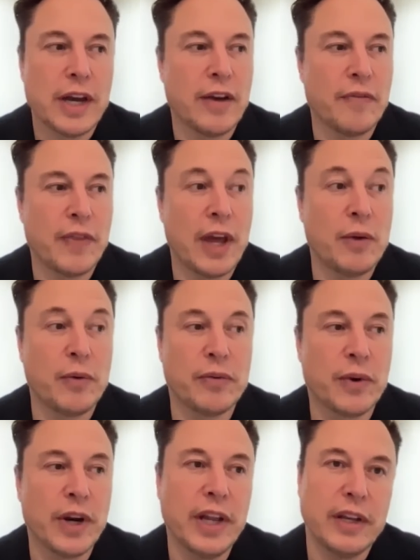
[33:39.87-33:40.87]
Um, and
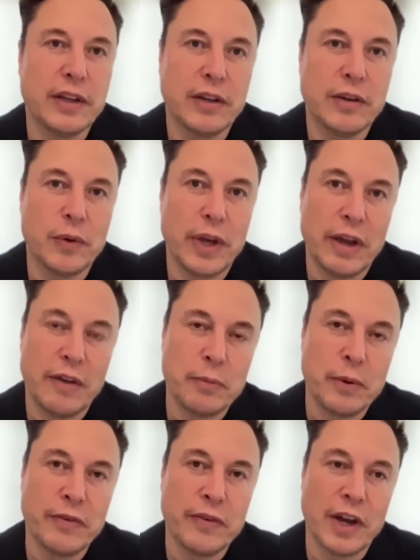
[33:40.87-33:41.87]
we've already we have a
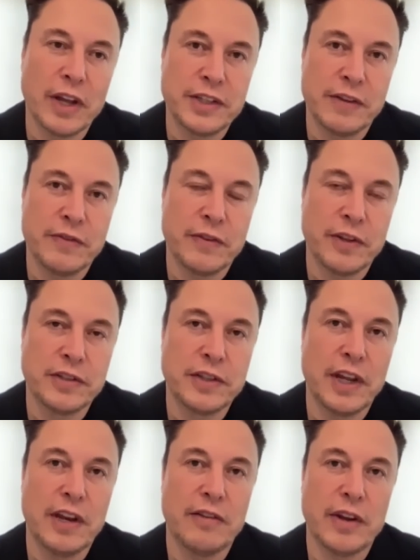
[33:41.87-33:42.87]
proof of concept for
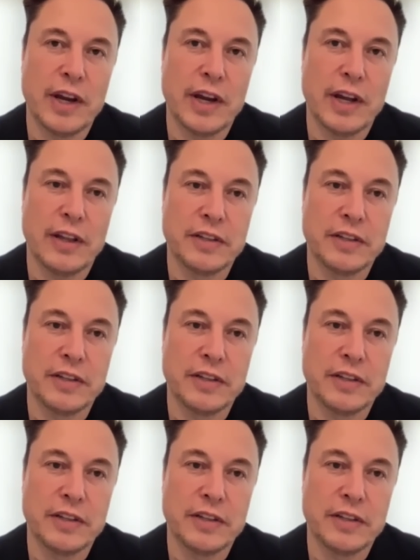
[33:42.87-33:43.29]
this in uh,